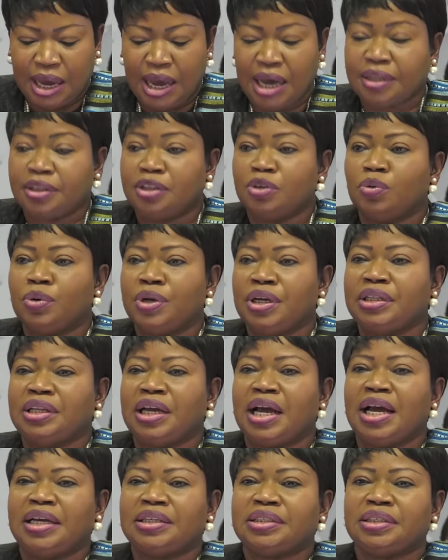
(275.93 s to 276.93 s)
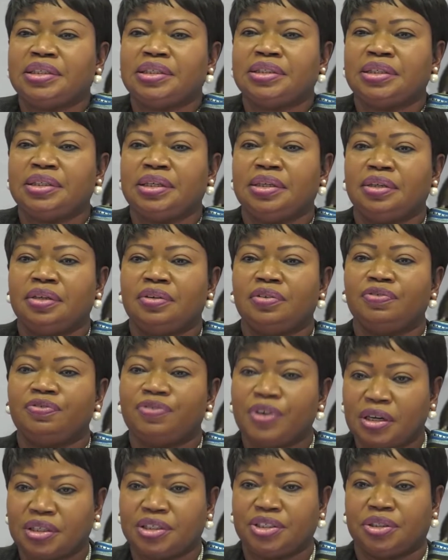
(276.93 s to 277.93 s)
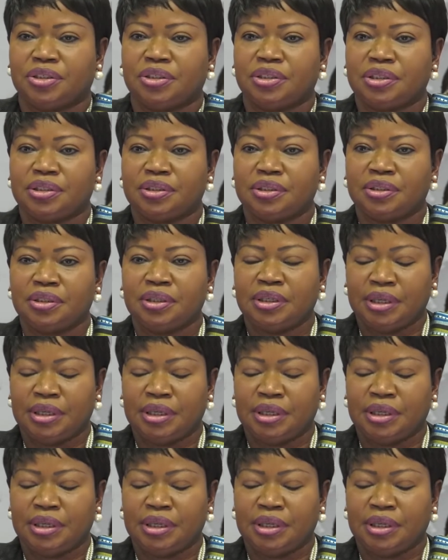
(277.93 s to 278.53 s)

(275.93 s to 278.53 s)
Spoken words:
and the way the ICC functions.